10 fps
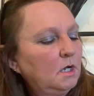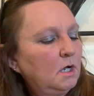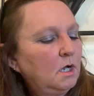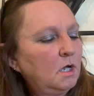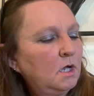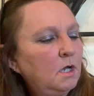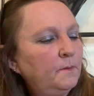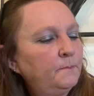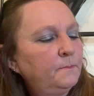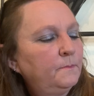
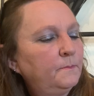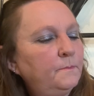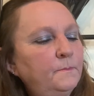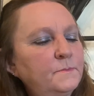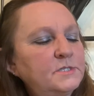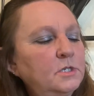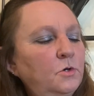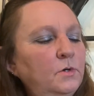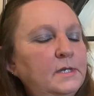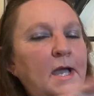Um,
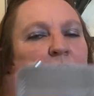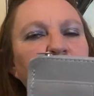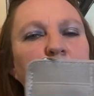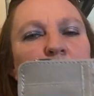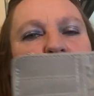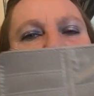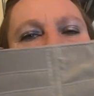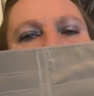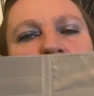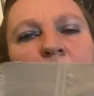so it actually goes
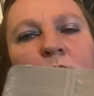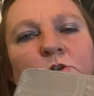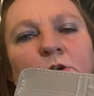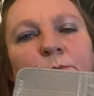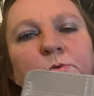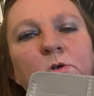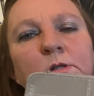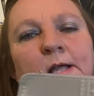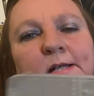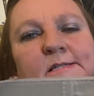this way. You can
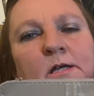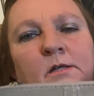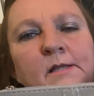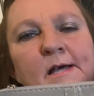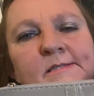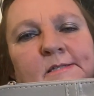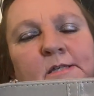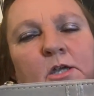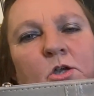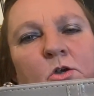put like sunglasses
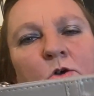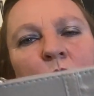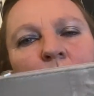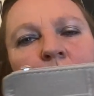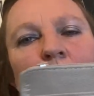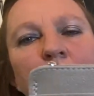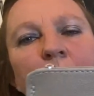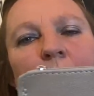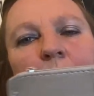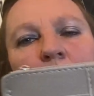here,
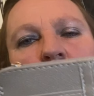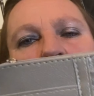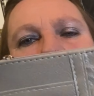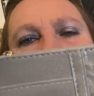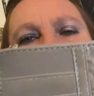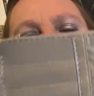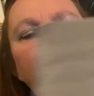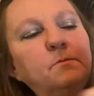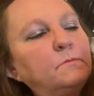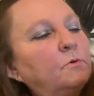um,
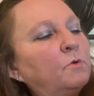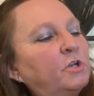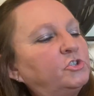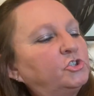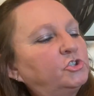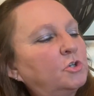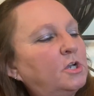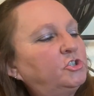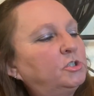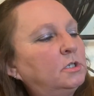
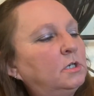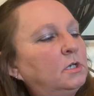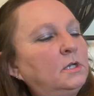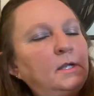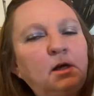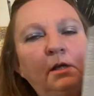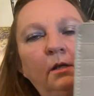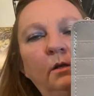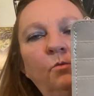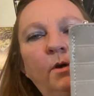registration
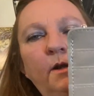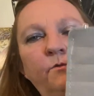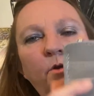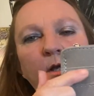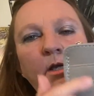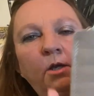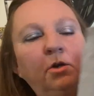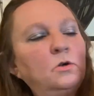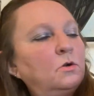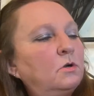and whatever
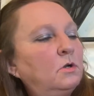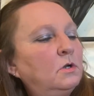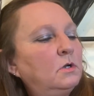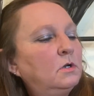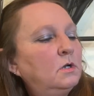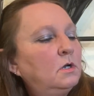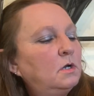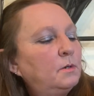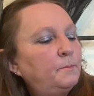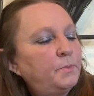here.
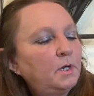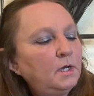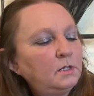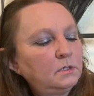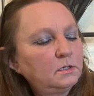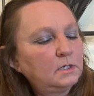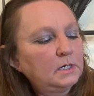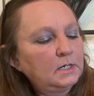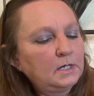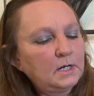But
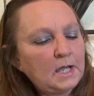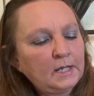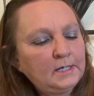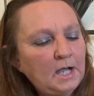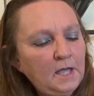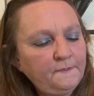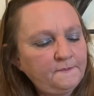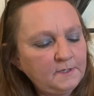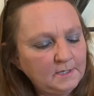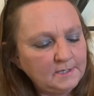I got
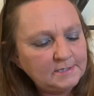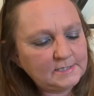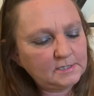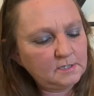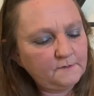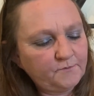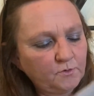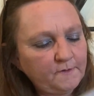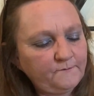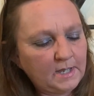this for
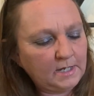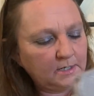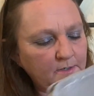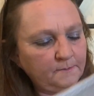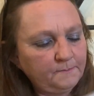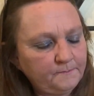the van.